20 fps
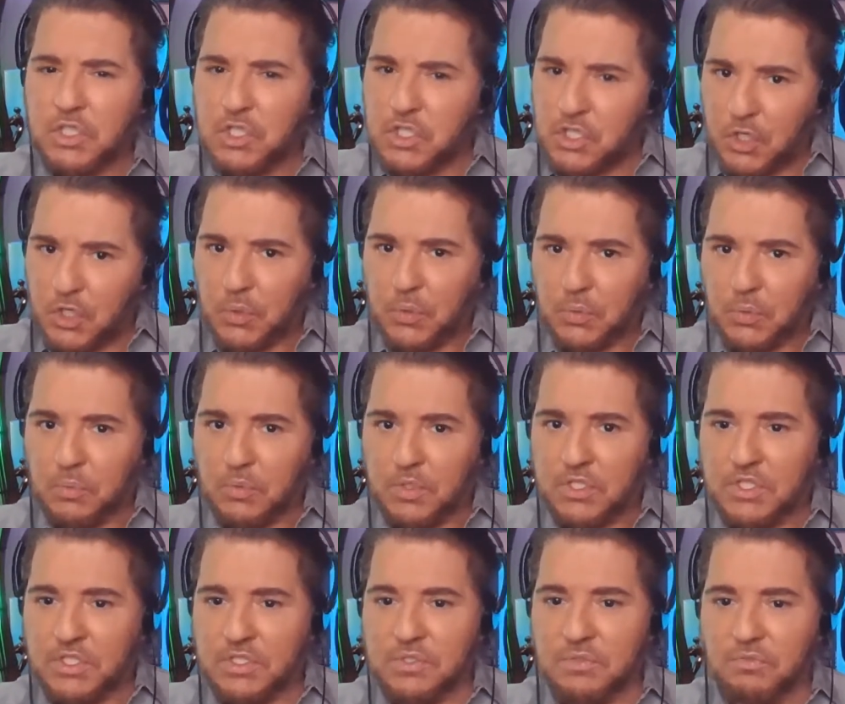June,
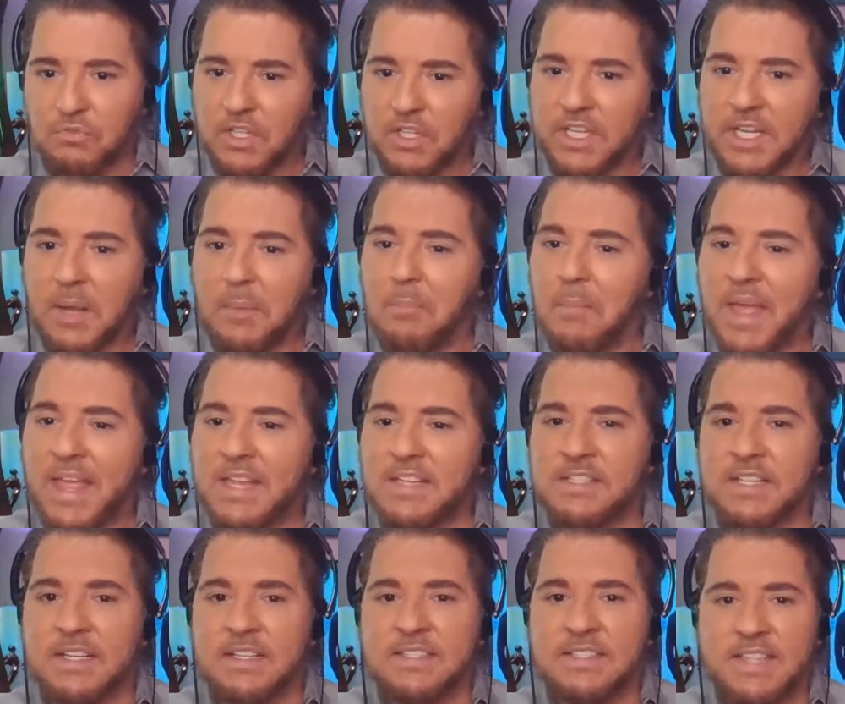which is really amazing.